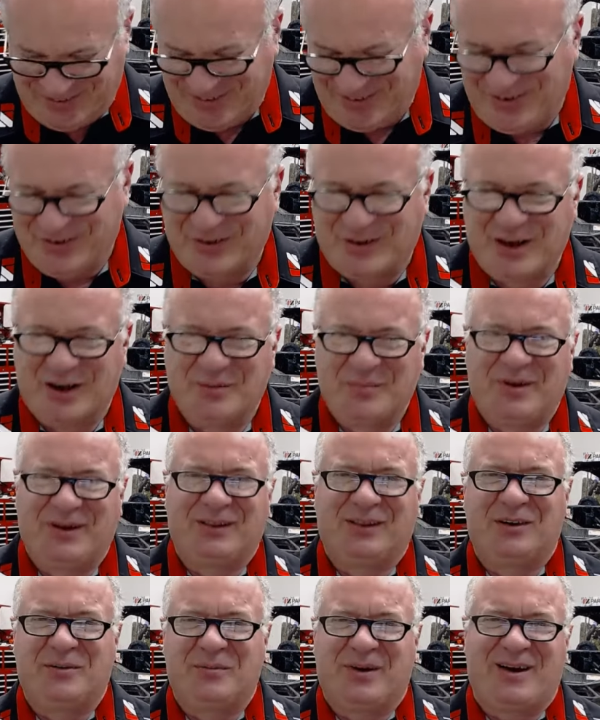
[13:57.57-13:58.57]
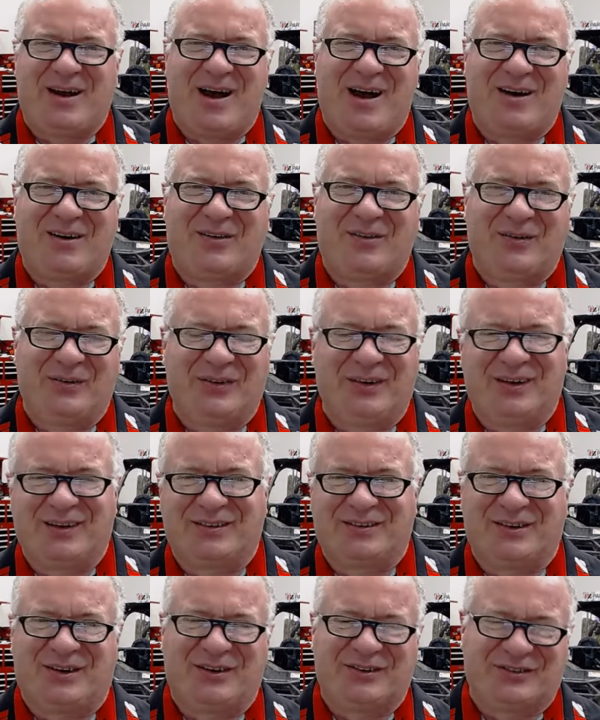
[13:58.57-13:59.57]
You're going to be a little bit hotter on the
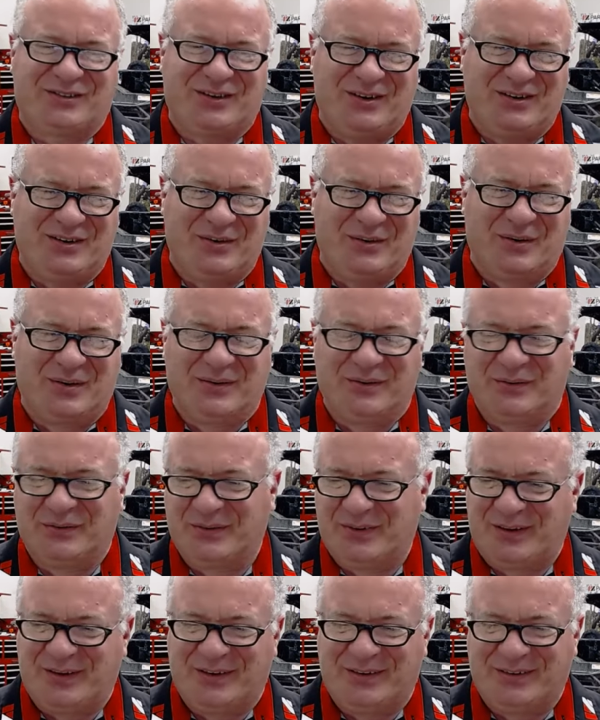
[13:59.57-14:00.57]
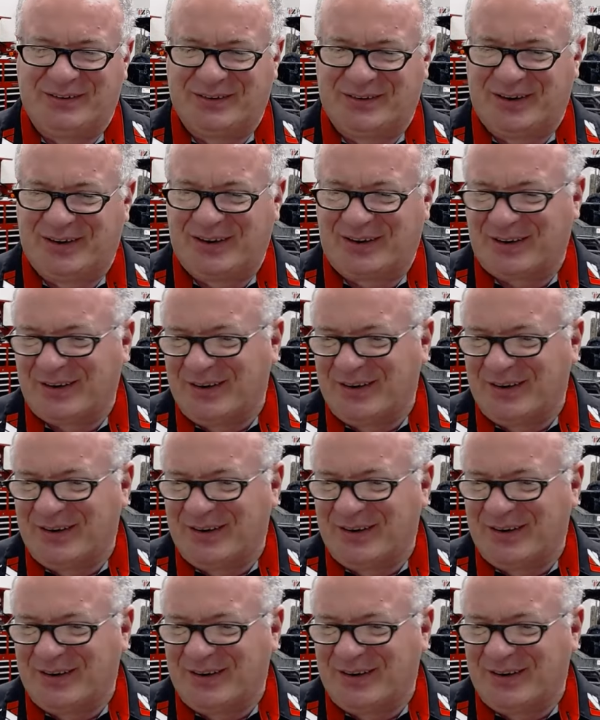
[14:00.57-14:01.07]
exhaust than you are on the intake.